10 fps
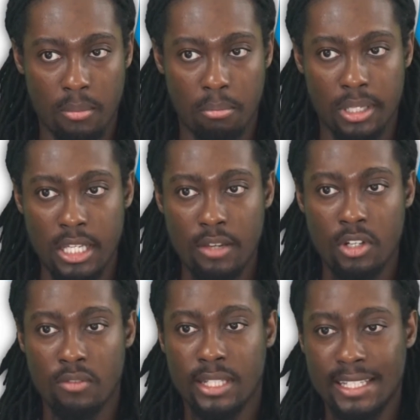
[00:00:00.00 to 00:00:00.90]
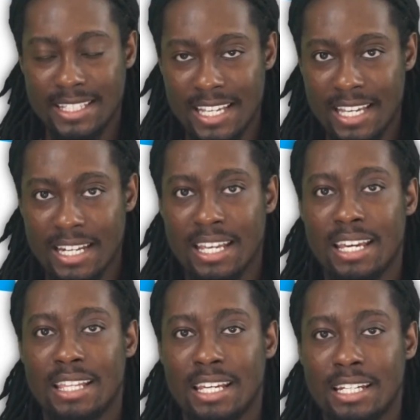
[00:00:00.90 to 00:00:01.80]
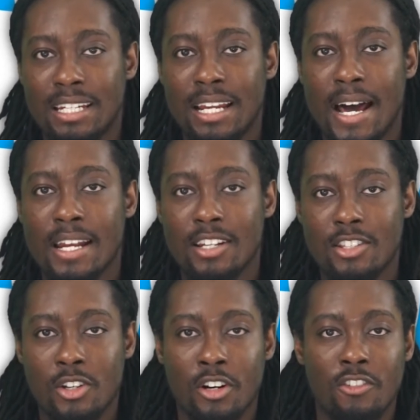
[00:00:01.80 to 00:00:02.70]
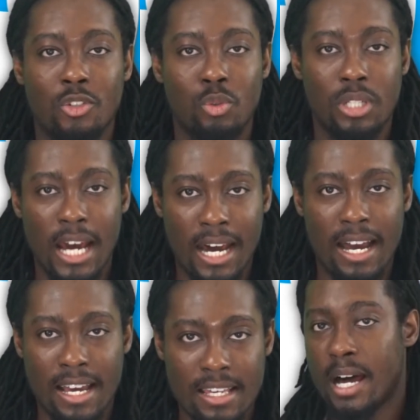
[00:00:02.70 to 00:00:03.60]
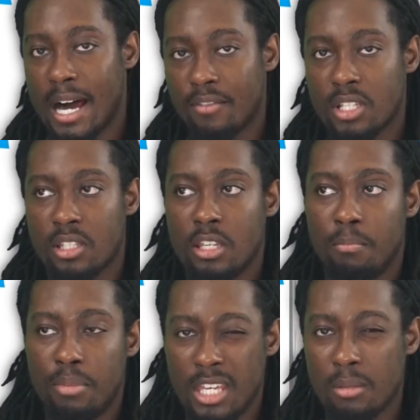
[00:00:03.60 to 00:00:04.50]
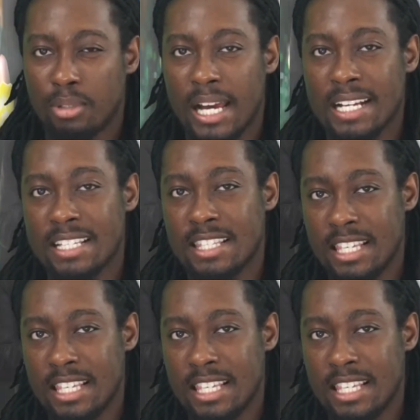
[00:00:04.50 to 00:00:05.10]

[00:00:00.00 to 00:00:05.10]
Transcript: But even if they did not deserve to die. Obviously, being black is